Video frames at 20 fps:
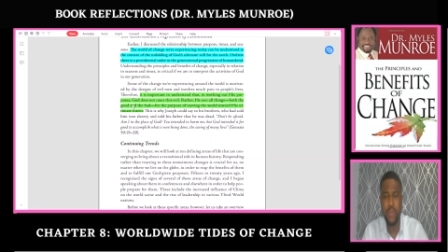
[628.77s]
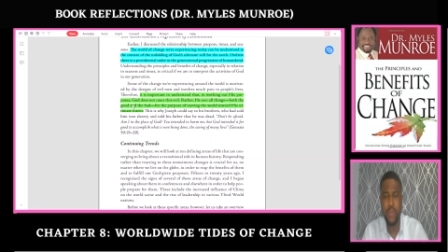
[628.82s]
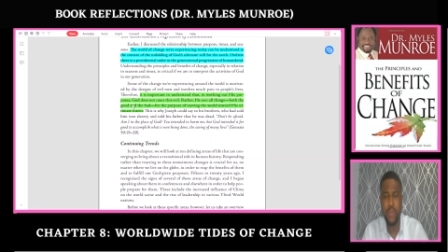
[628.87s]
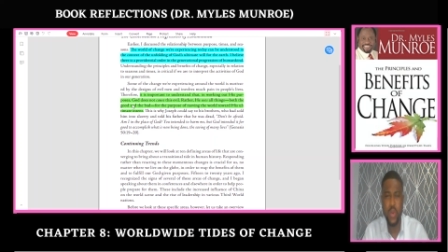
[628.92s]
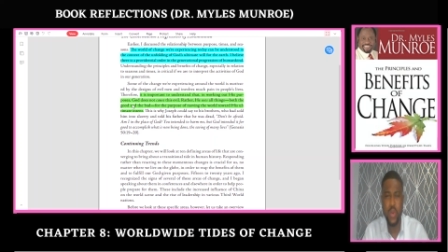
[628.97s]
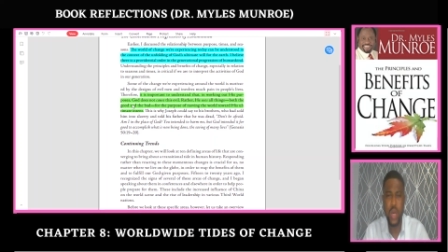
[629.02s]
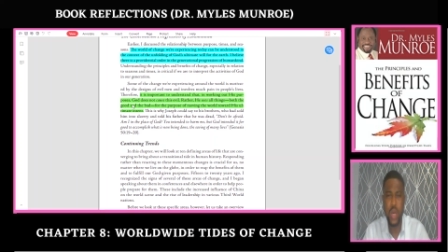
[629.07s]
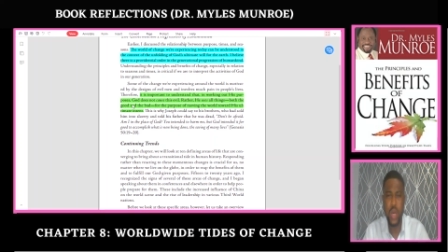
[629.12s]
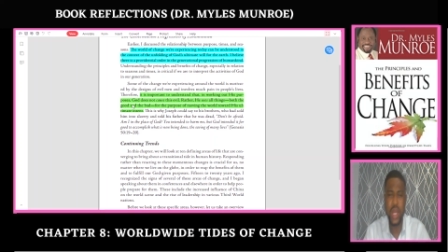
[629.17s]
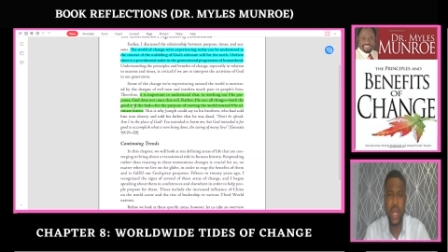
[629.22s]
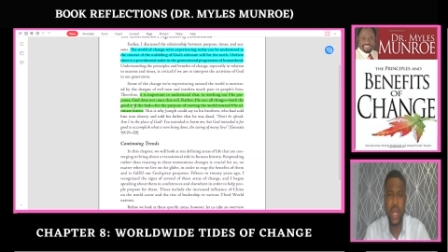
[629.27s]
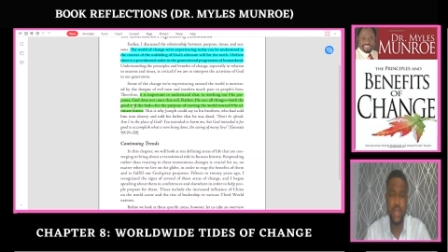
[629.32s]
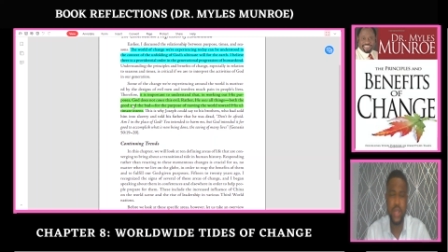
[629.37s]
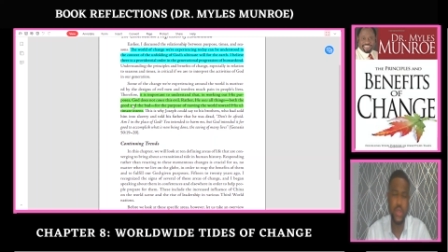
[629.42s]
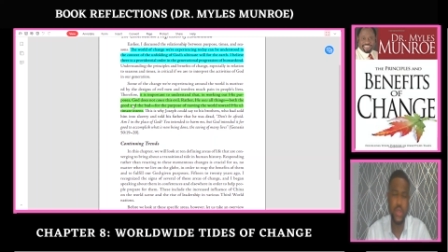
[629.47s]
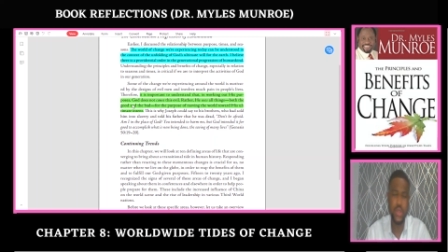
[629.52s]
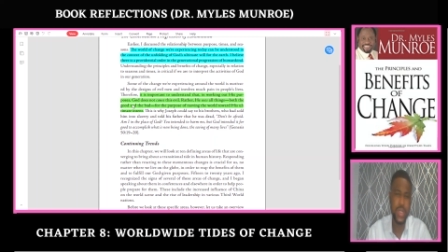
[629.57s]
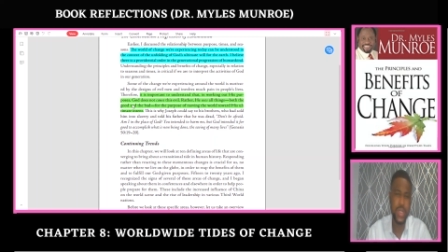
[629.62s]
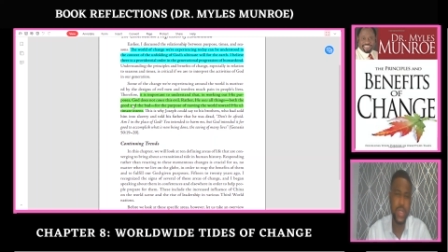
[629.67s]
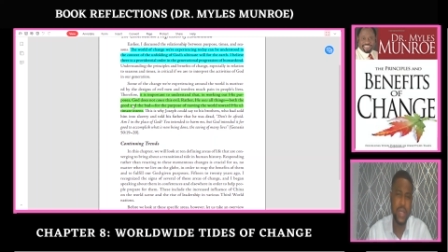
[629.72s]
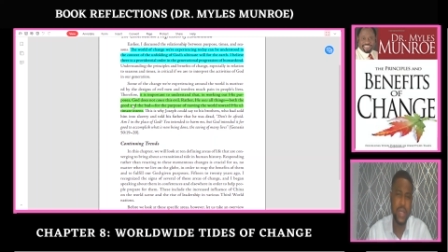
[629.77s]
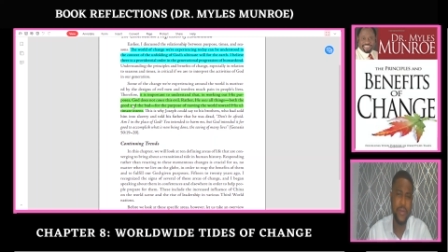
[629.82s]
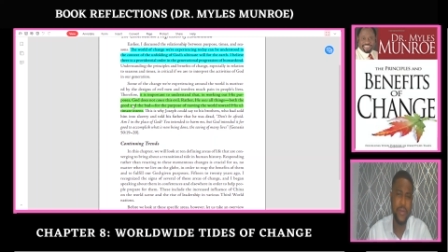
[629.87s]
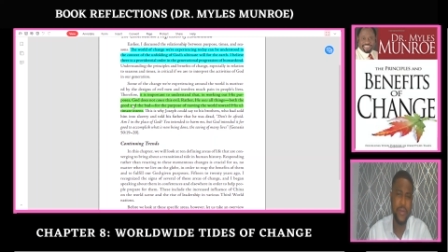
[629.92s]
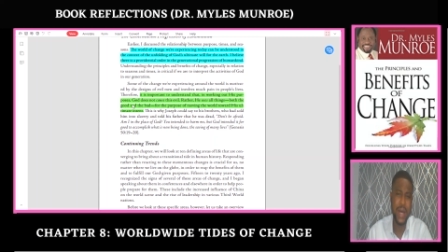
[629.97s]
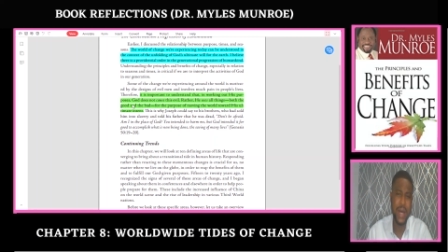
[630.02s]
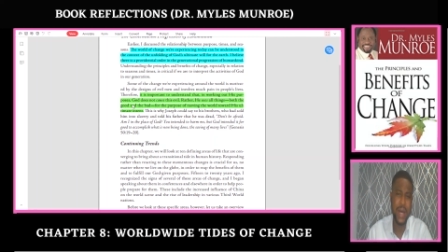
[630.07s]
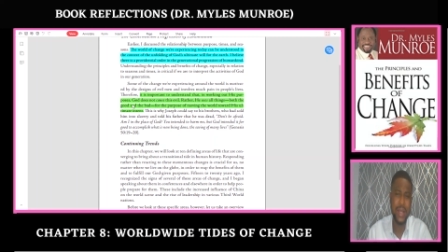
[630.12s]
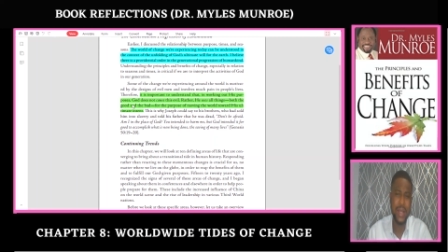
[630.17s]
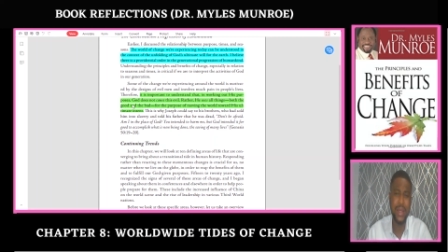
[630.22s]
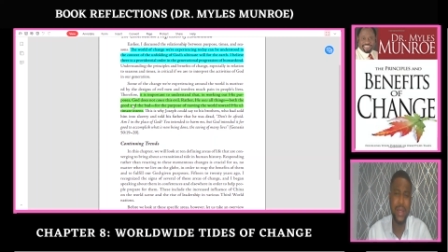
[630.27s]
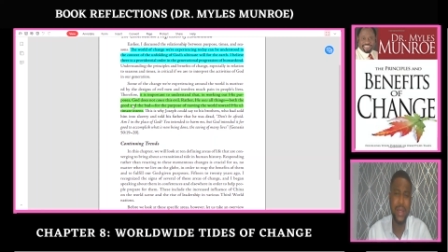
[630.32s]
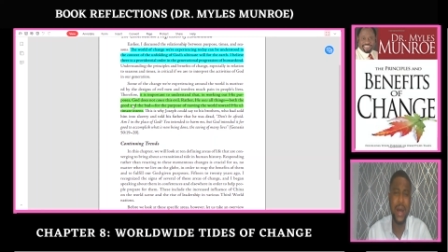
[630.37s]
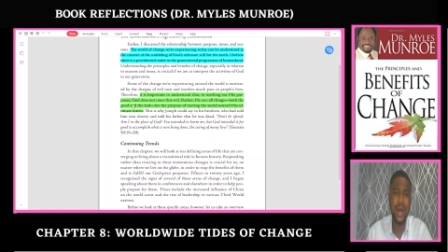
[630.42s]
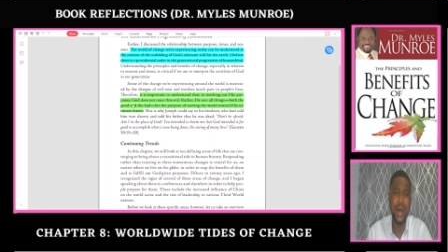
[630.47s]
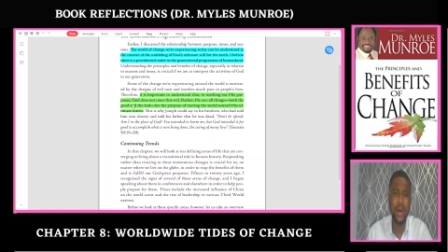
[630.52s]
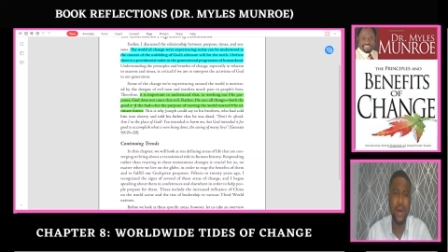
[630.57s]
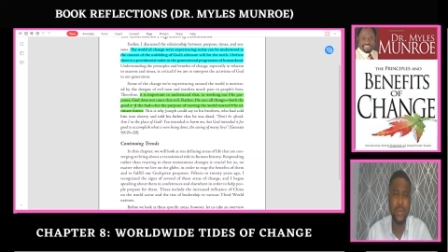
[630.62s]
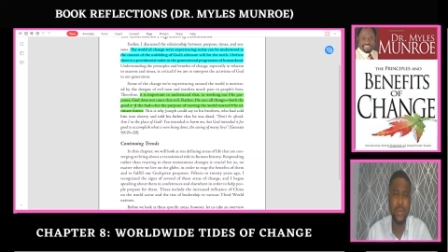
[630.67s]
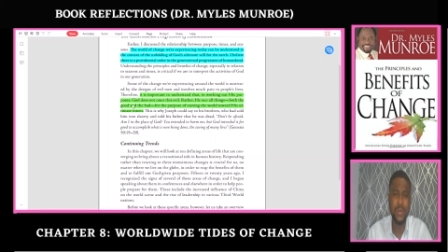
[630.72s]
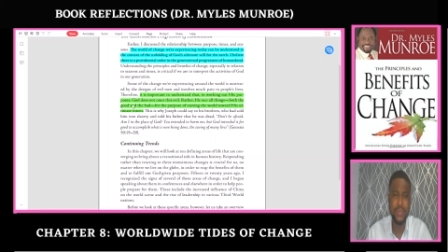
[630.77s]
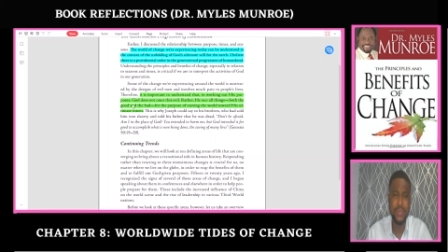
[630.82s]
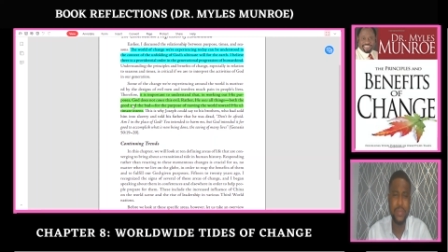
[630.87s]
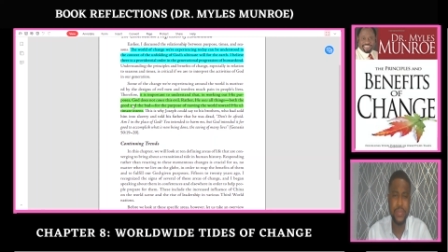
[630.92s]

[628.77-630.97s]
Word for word: where Joseph had now